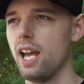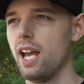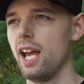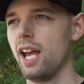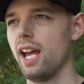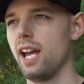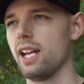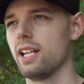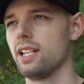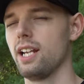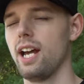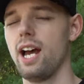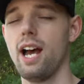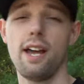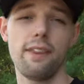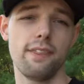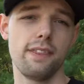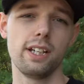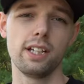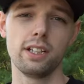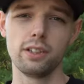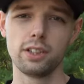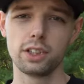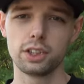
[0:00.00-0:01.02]
and I
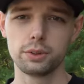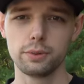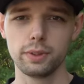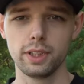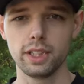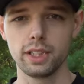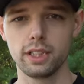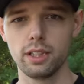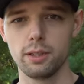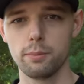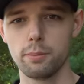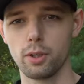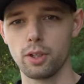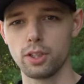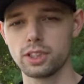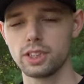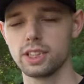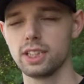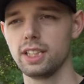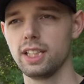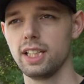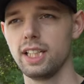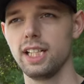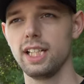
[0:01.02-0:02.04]
think it looks really good
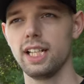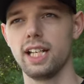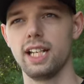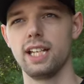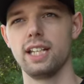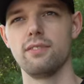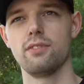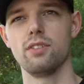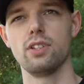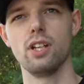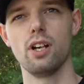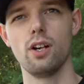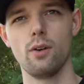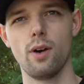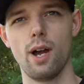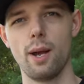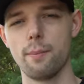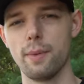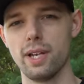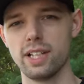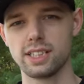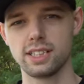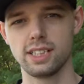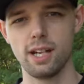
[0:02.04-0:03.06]
personally, even though I
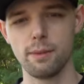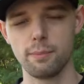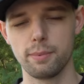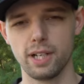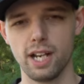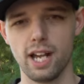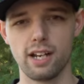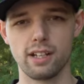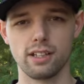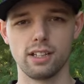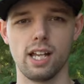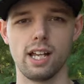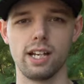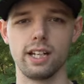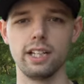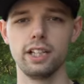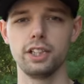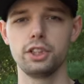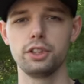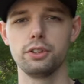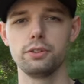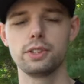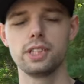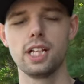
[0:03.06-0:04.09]
messed up and had a lot of
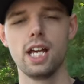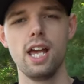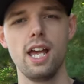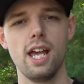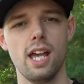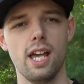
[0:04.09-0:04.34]
issues.